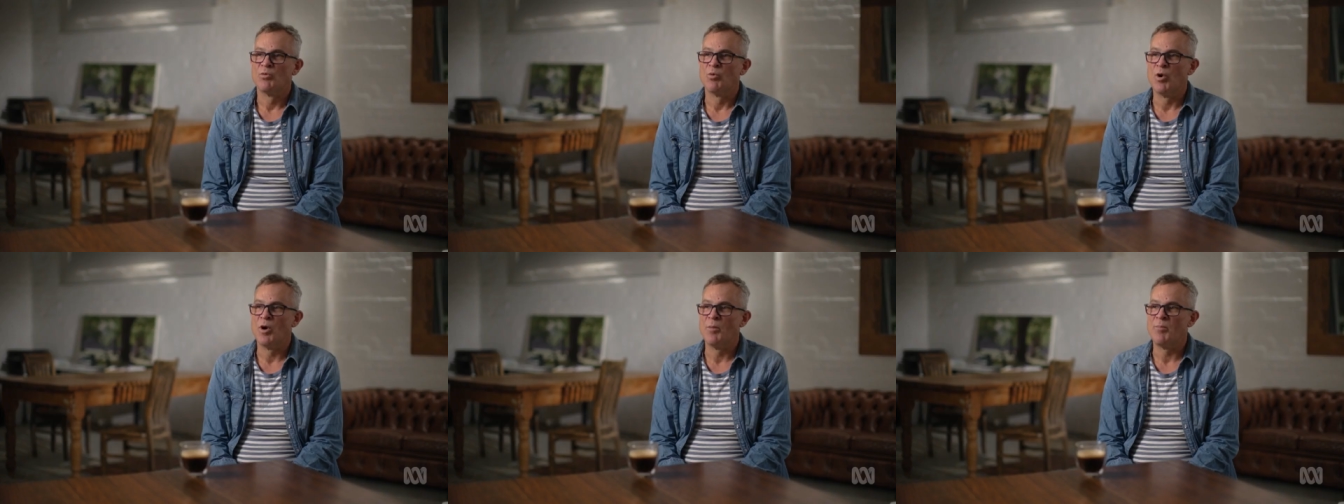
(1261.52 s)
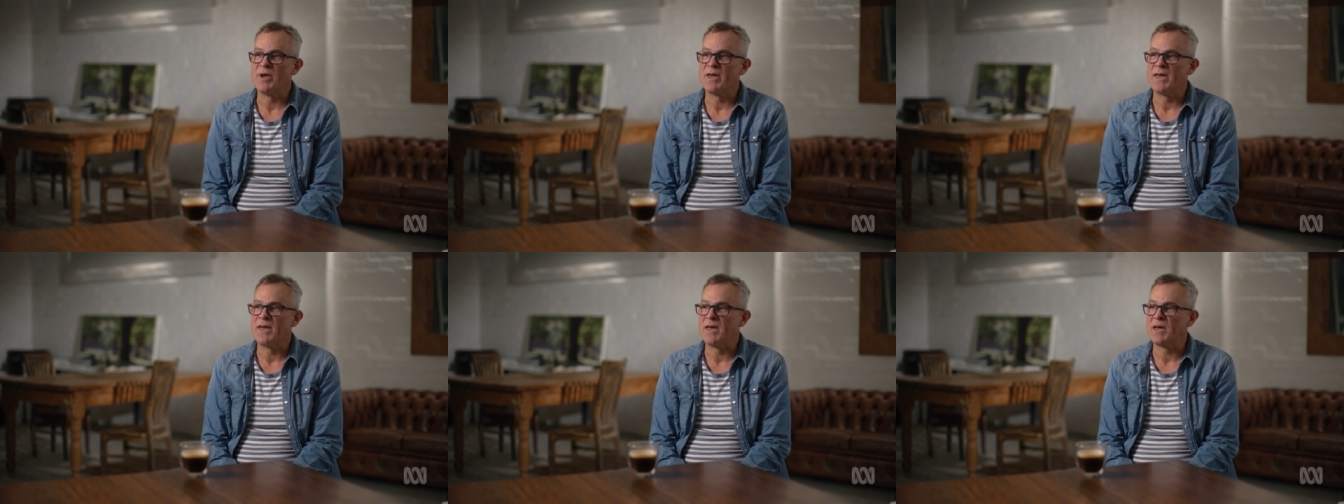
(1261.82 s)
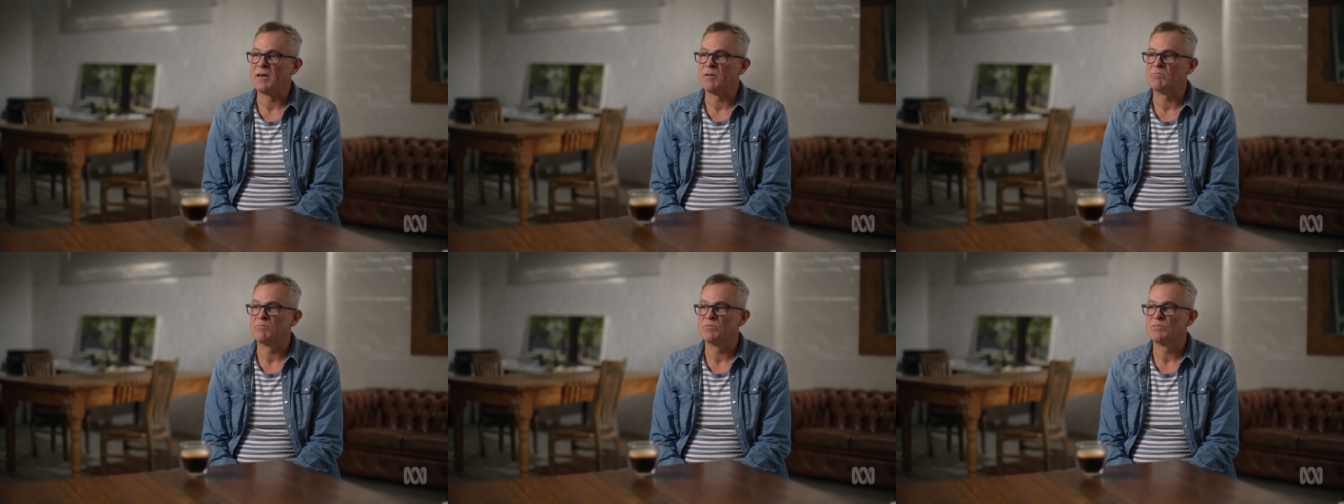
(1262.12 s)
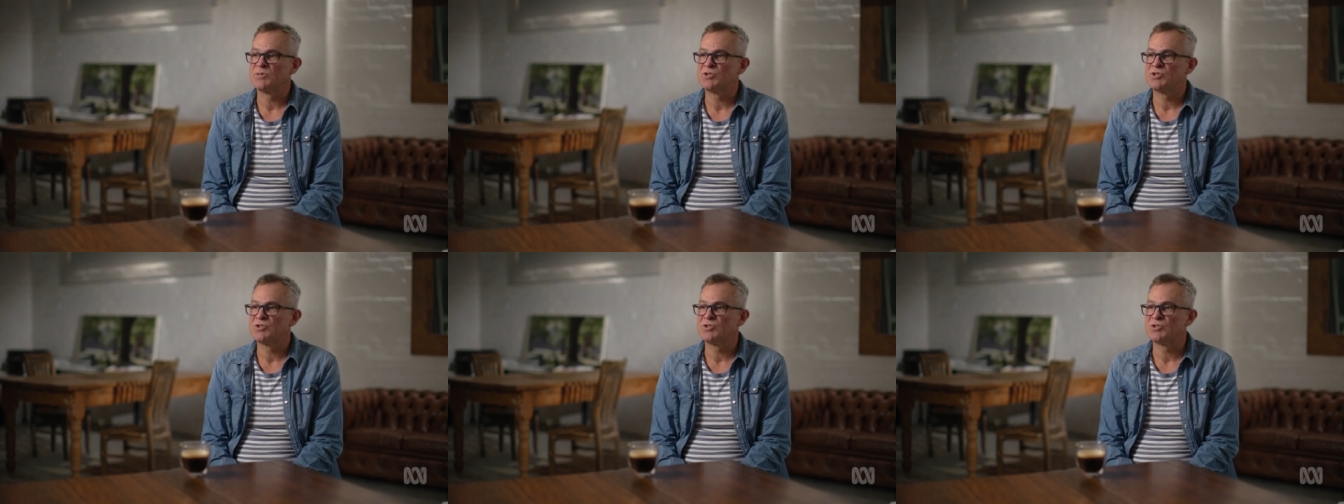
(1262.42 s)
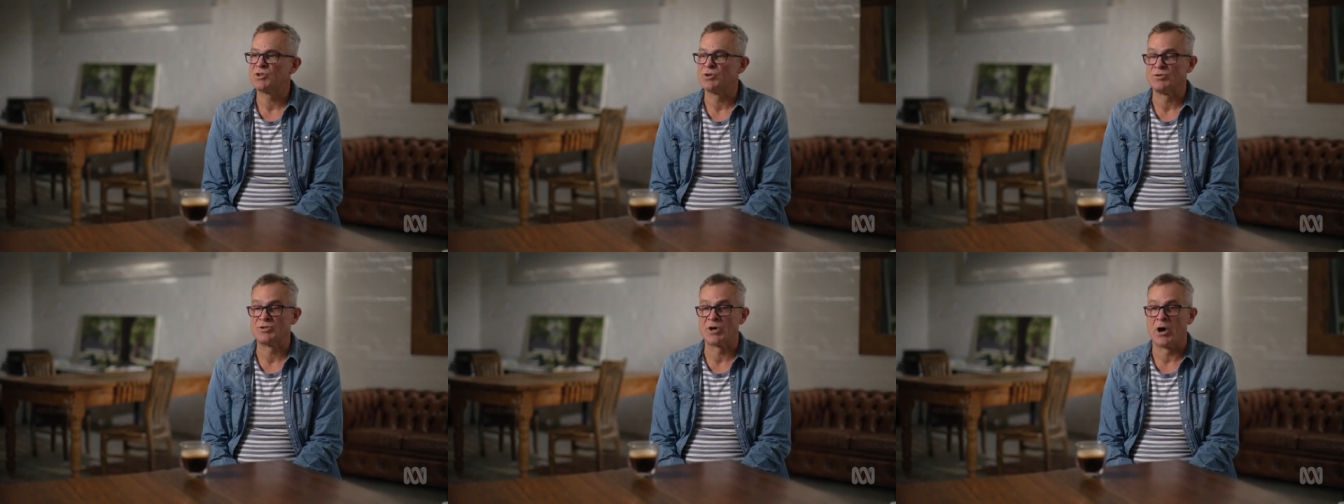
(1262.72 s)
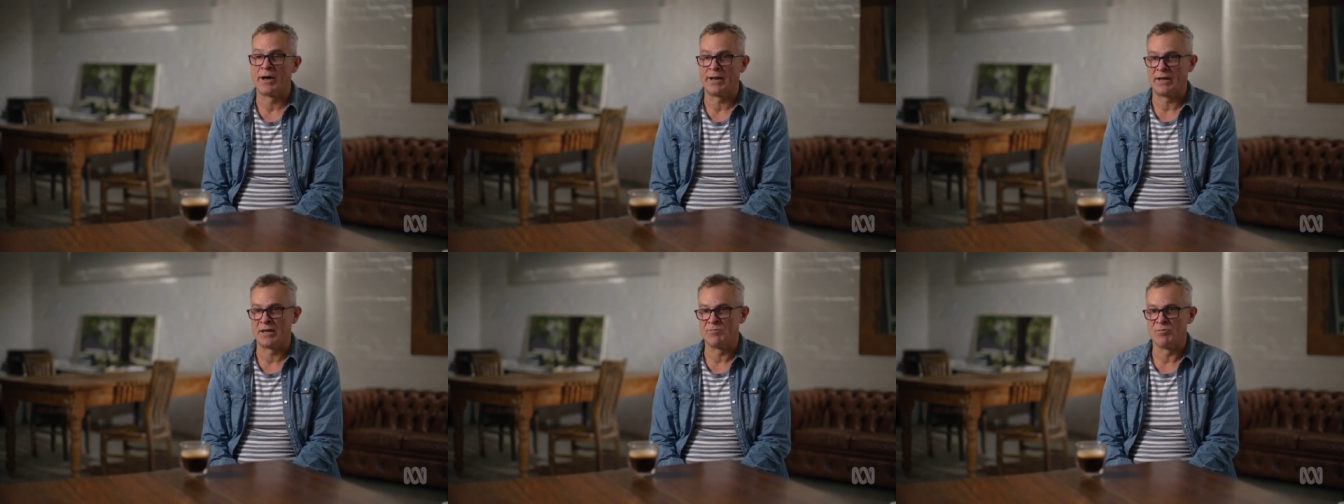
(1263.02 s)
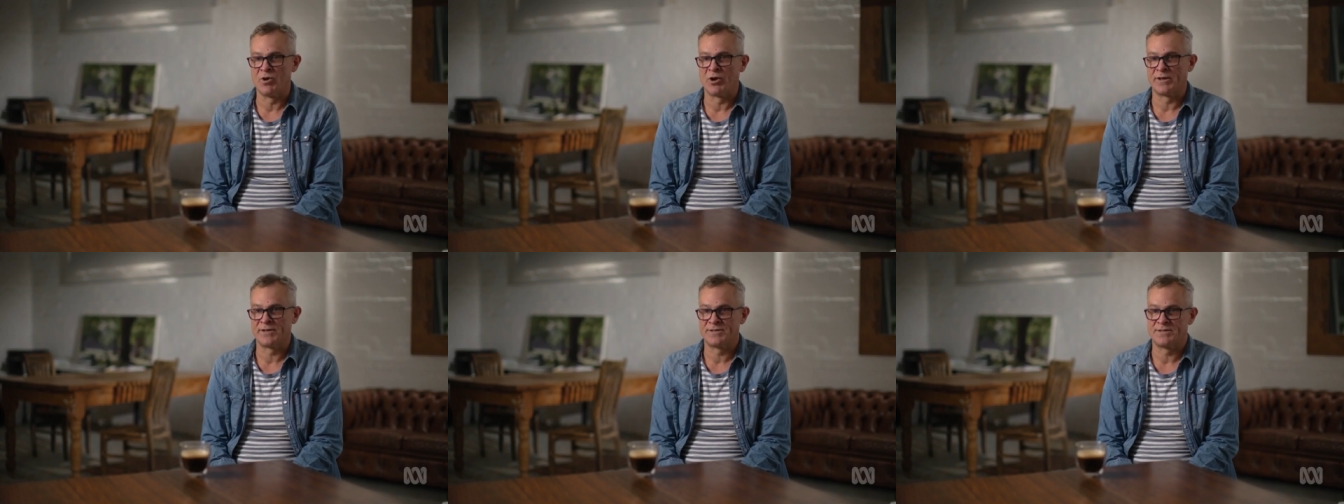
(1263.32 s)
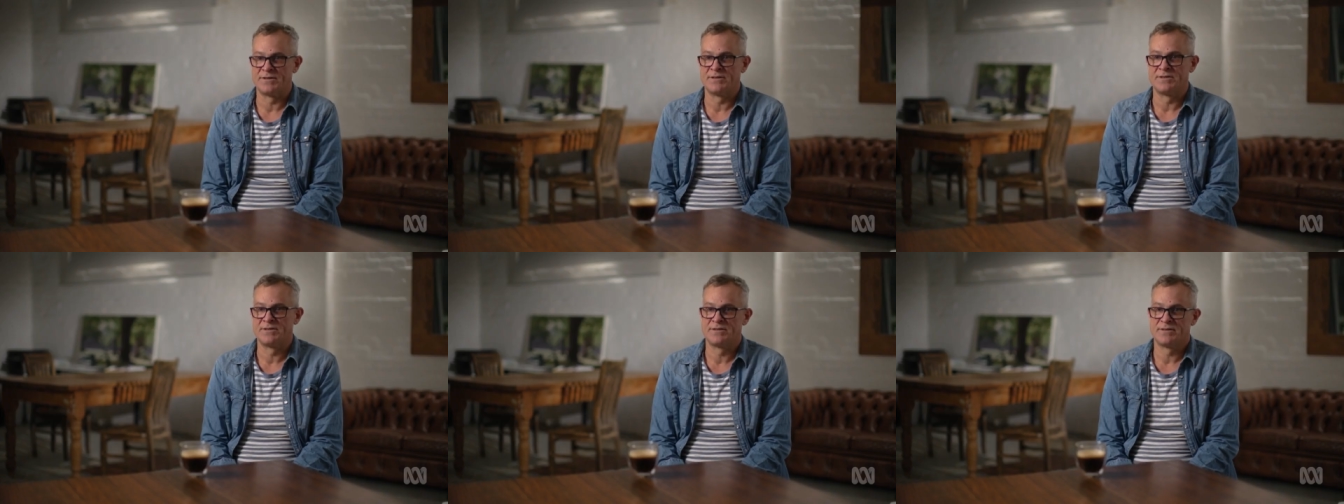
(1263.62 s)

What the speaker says: were being too tightly monitored.